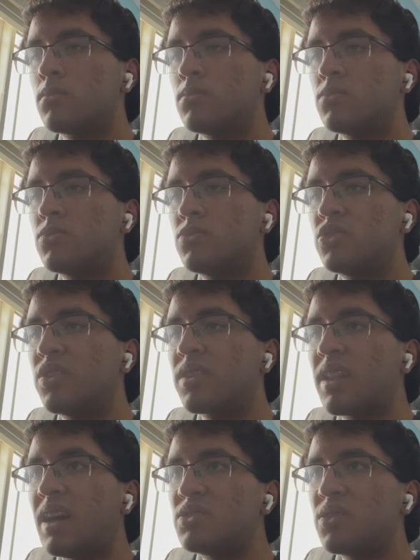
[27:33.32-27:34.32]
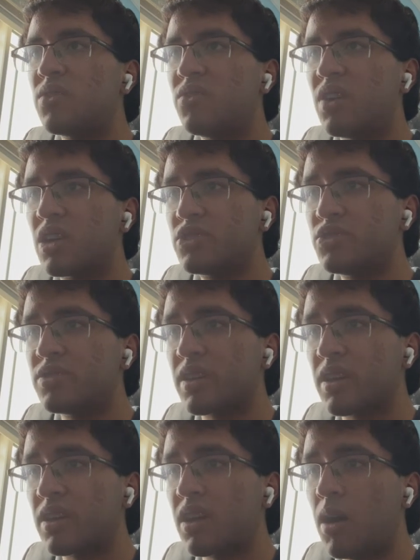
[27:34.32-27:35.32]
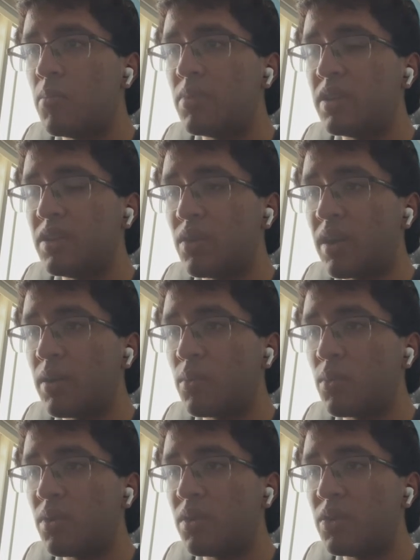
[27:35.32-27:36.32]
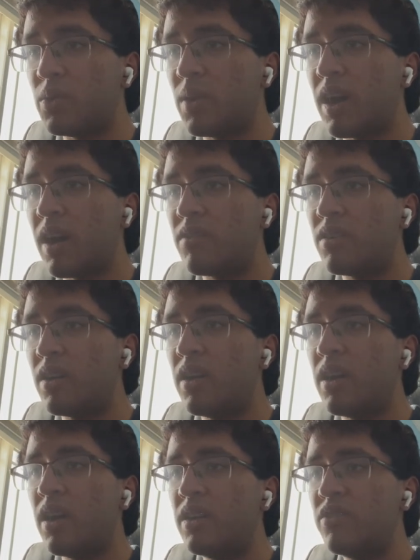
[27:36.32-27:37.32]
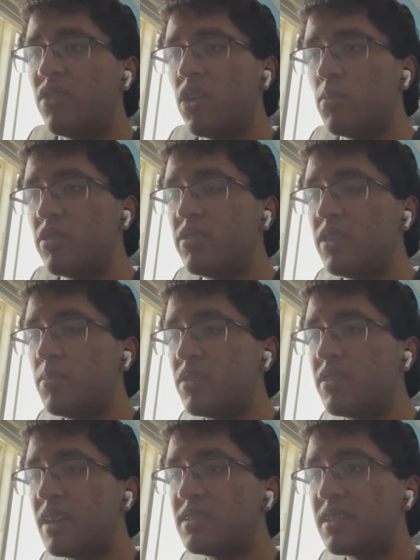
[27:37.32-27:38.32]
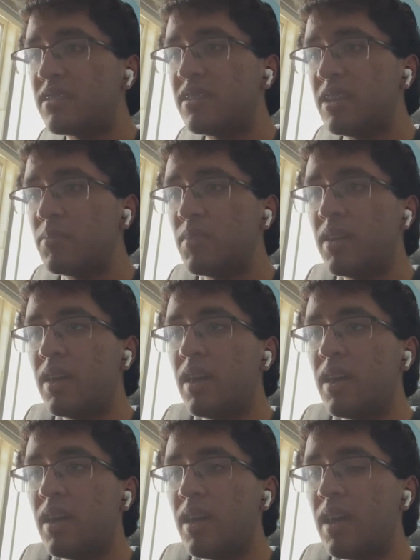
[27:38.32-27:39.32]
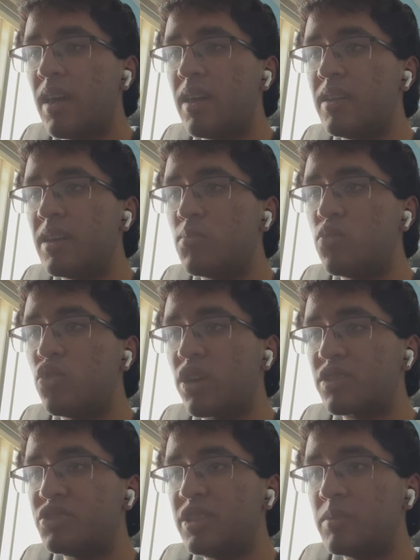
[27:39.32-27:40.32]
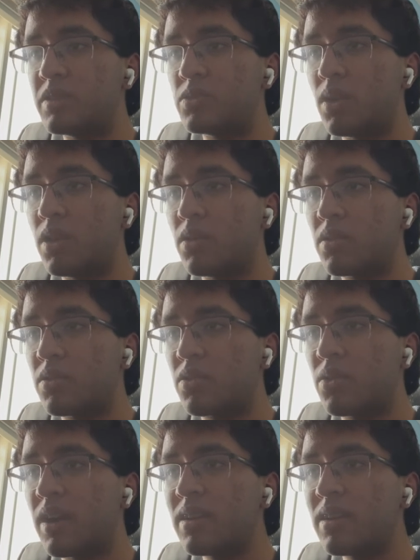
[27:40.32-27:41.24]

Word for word: So the class sort of functions like a company, right? Where you have a development team, a testing team, and a production team as well, correct?